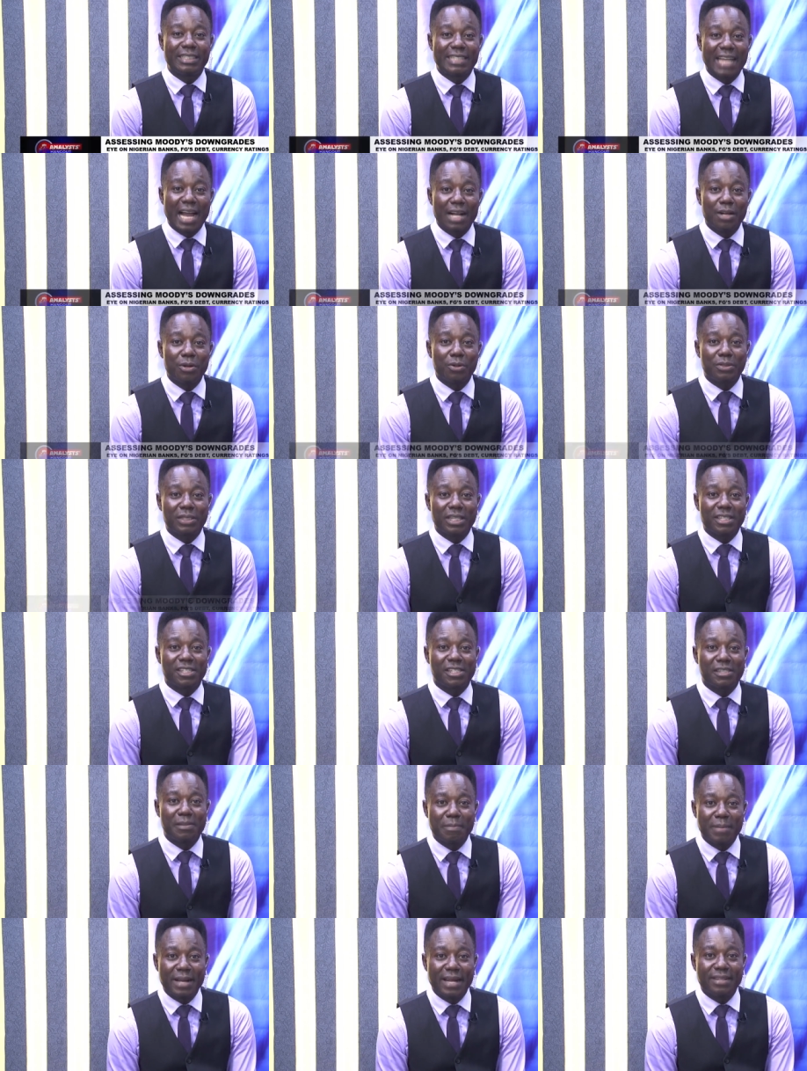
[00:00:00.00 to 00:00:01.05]
Dangote
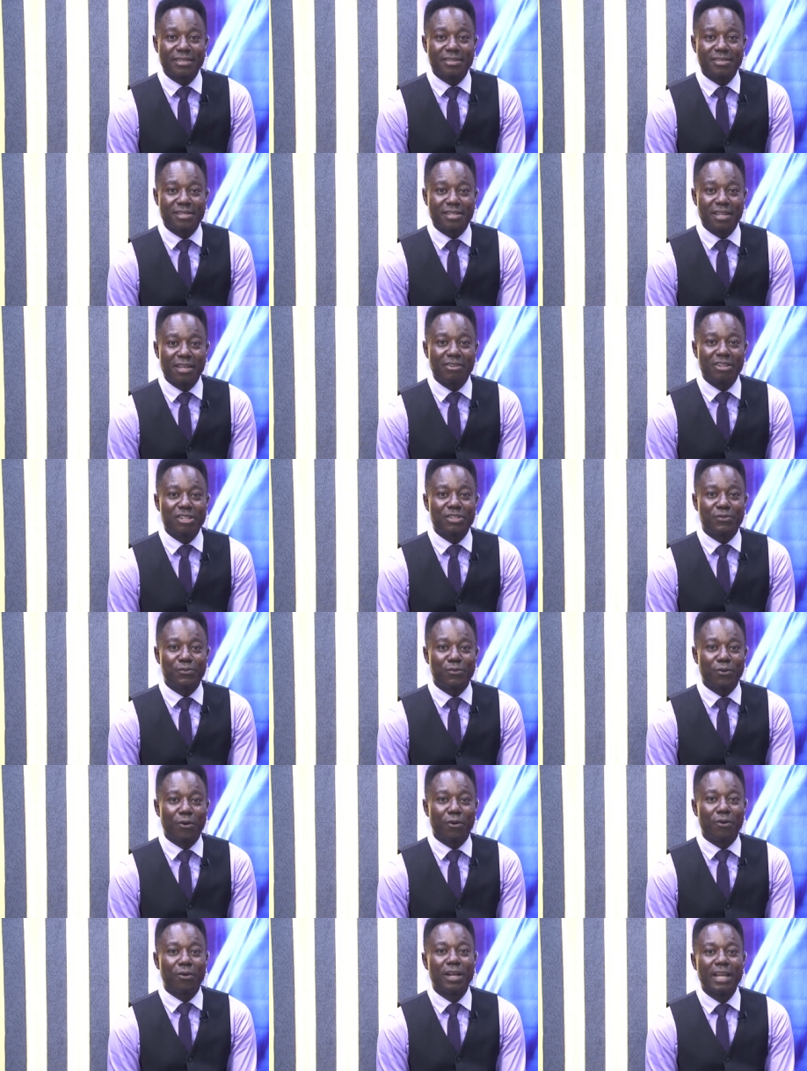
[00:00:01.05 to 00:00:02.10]
Cement Series
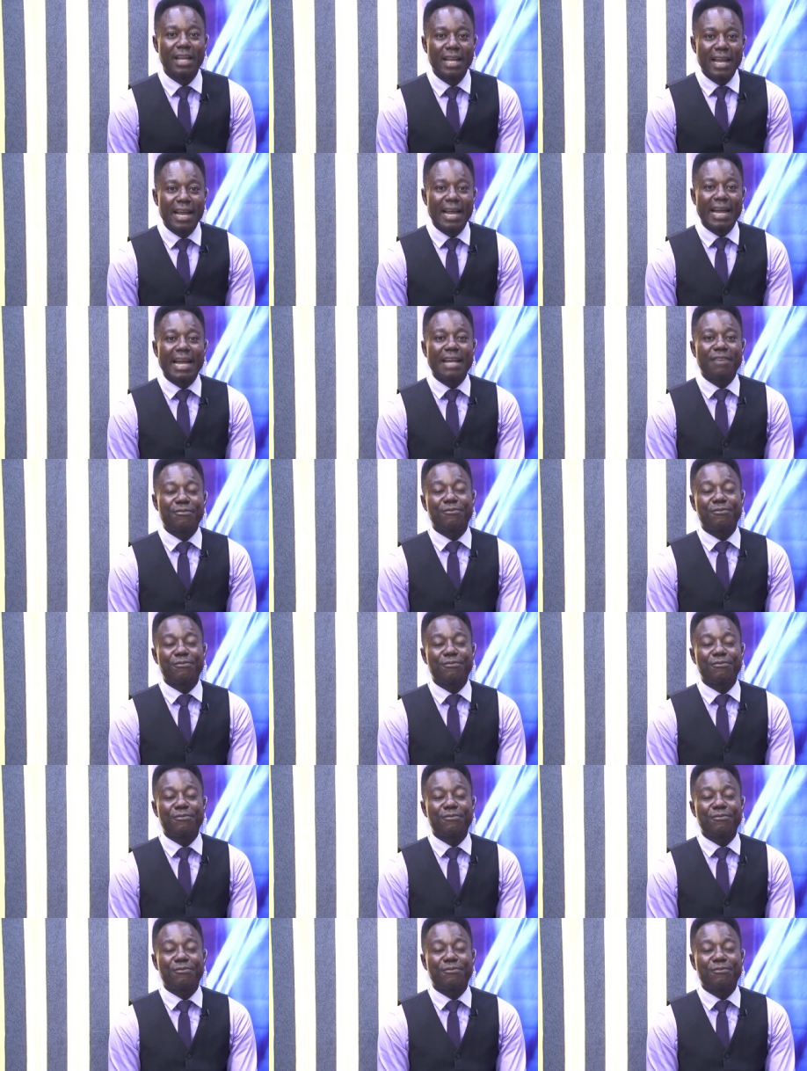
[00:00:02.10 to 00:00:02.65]
4 and